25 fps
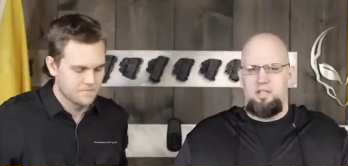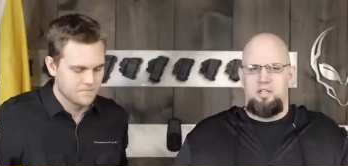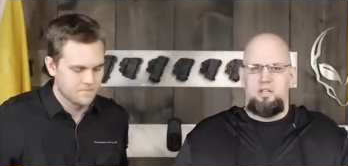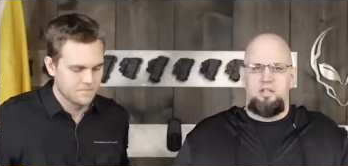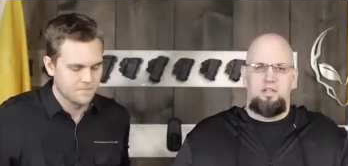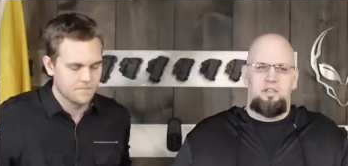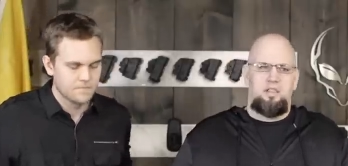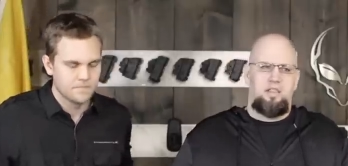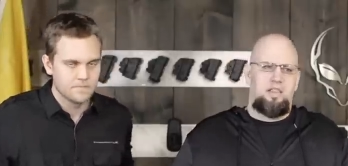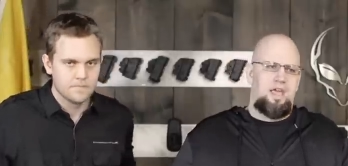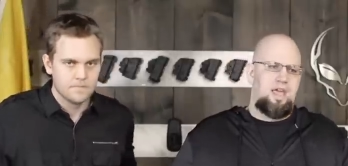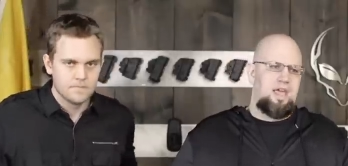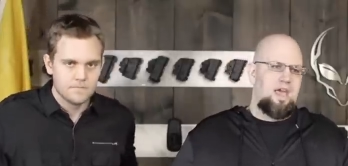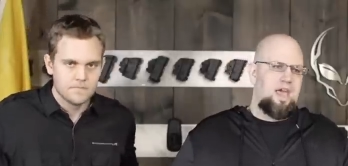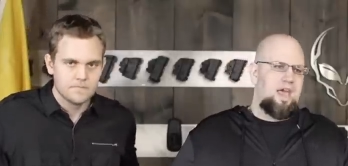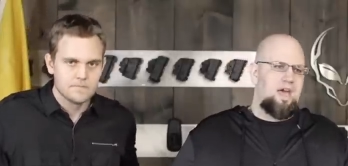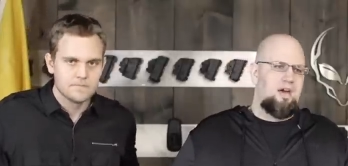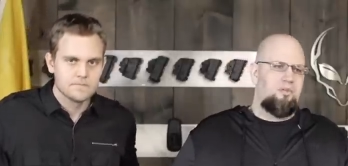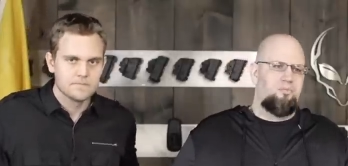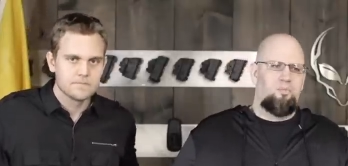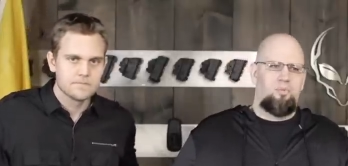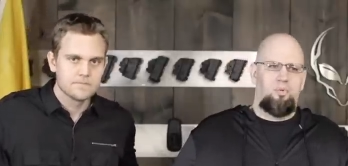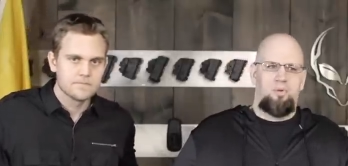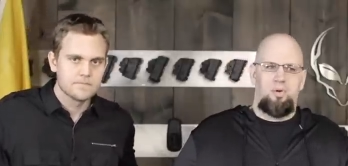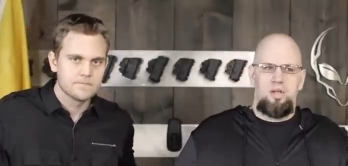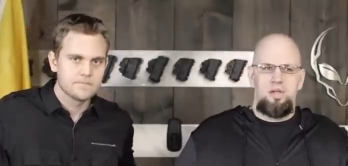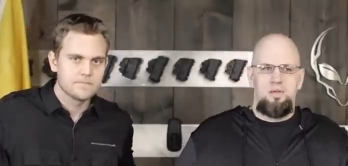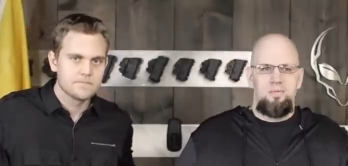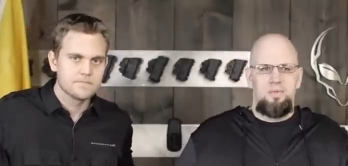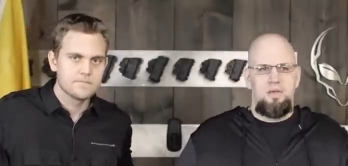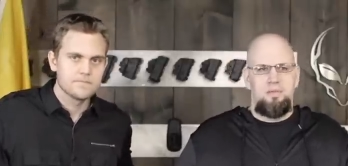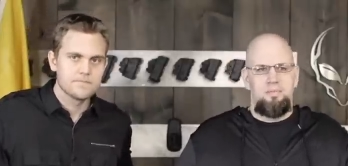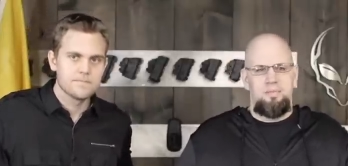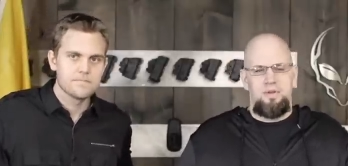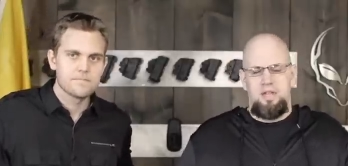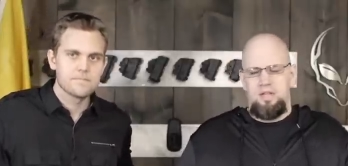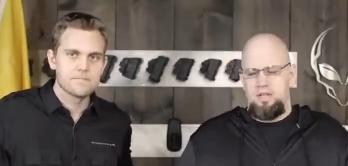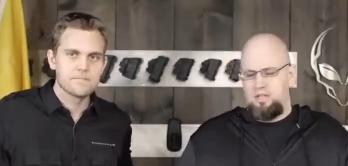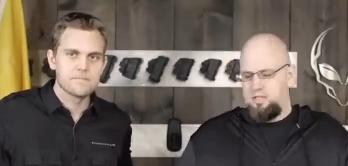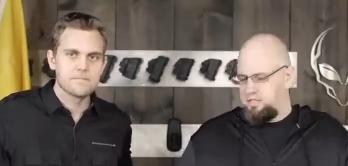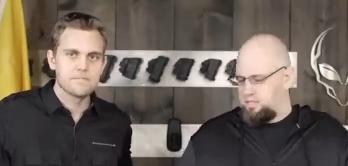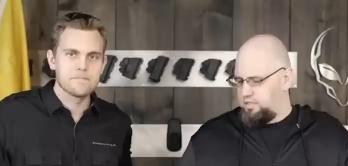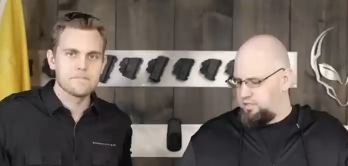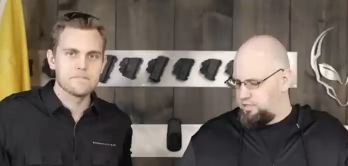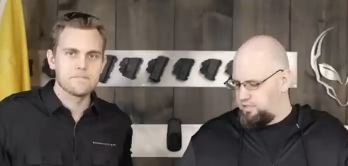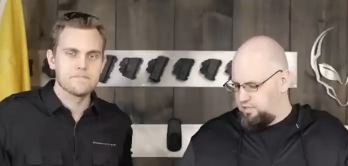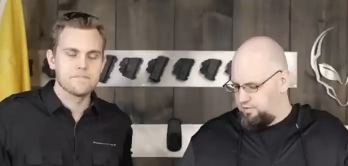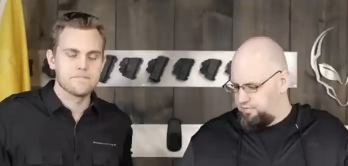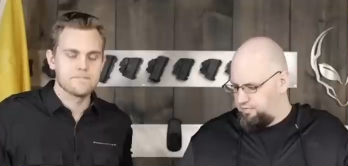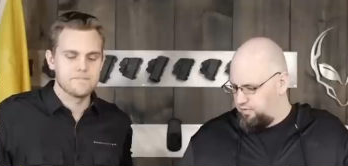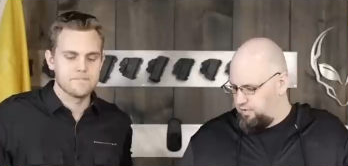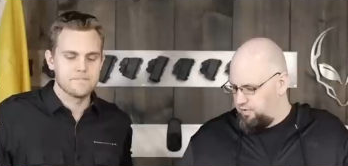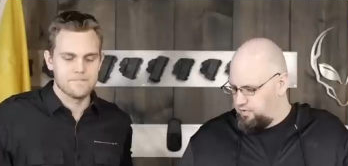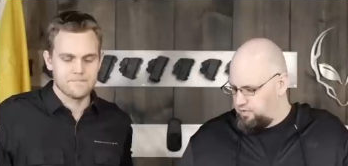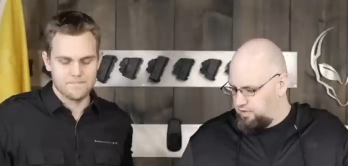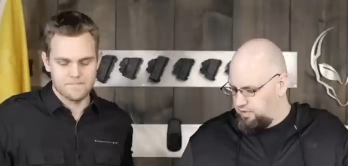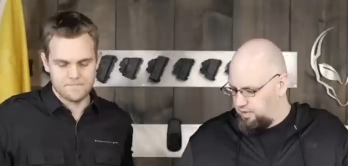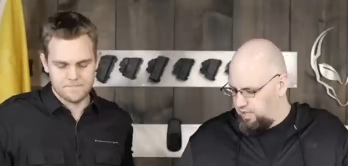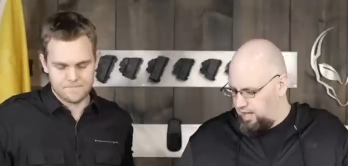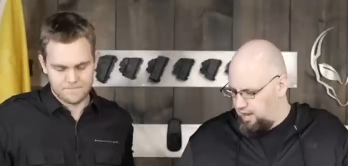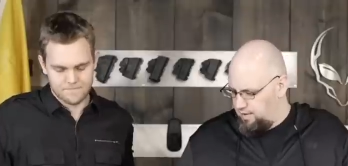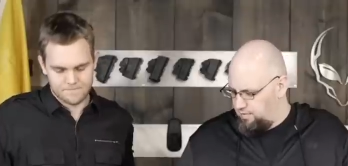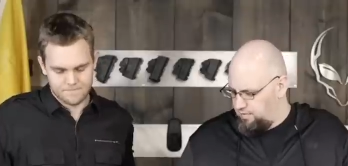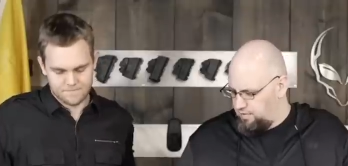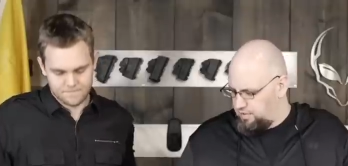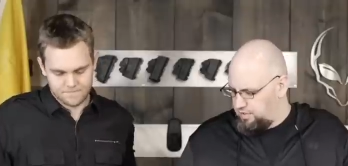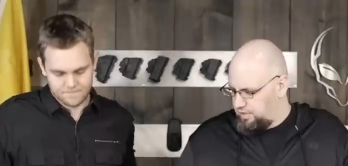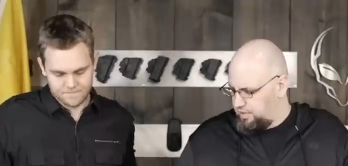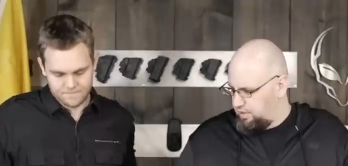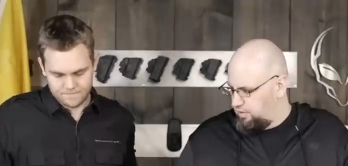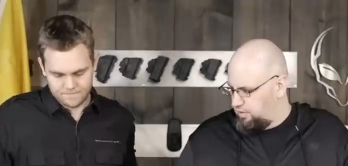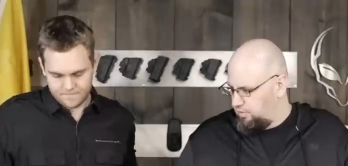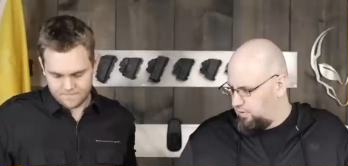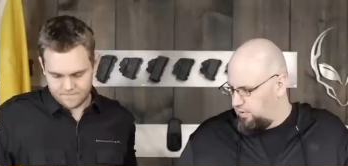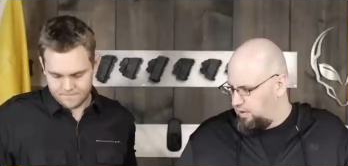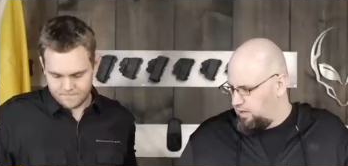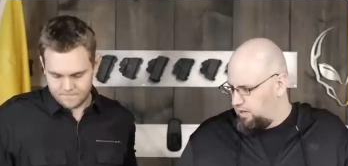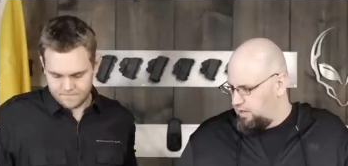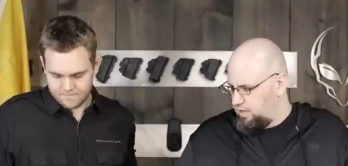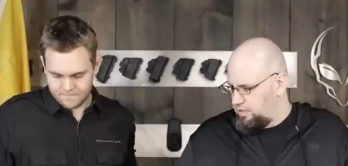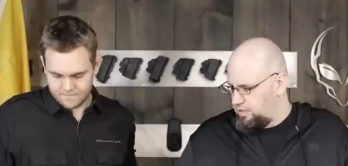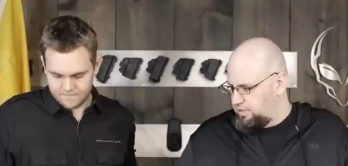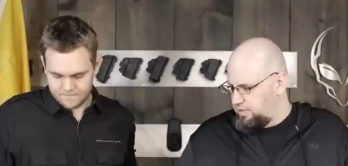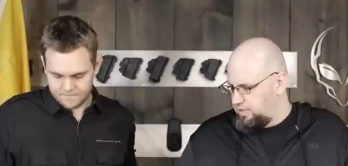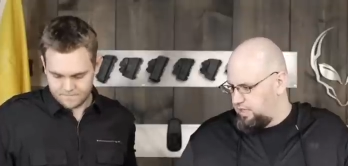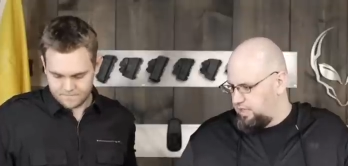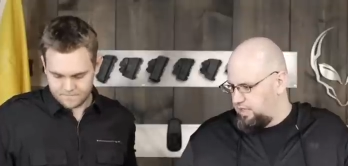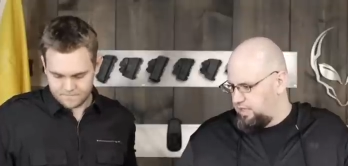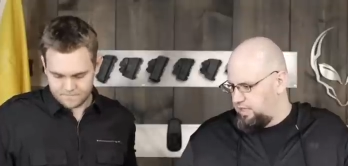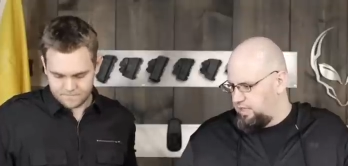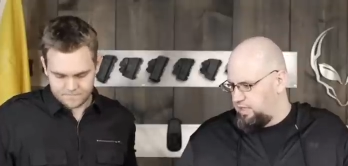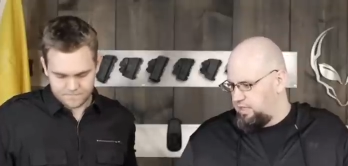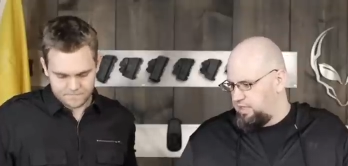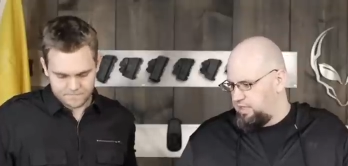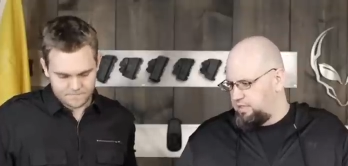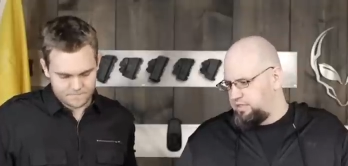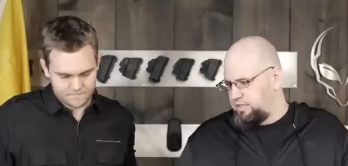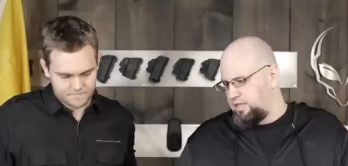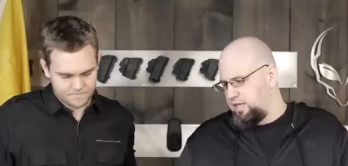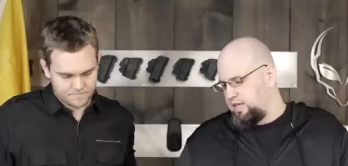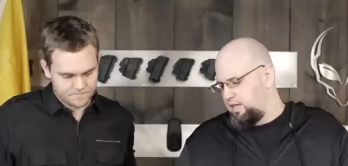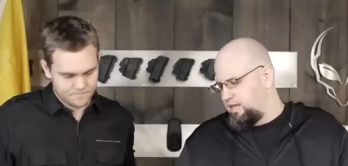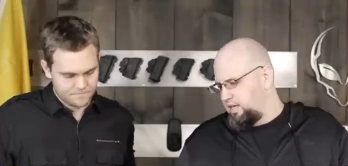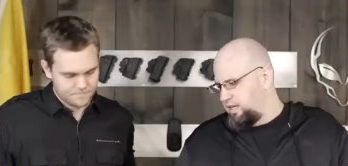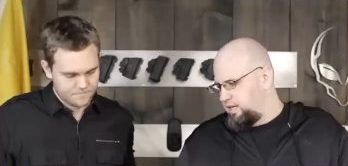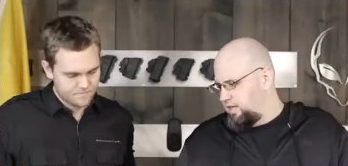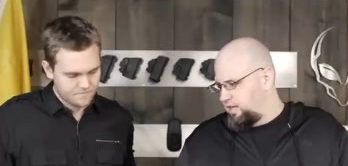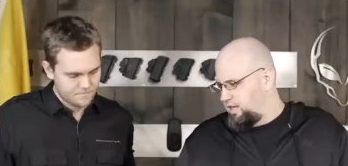Speaker 1: You, they have premium editions of virtually every single one of these guns.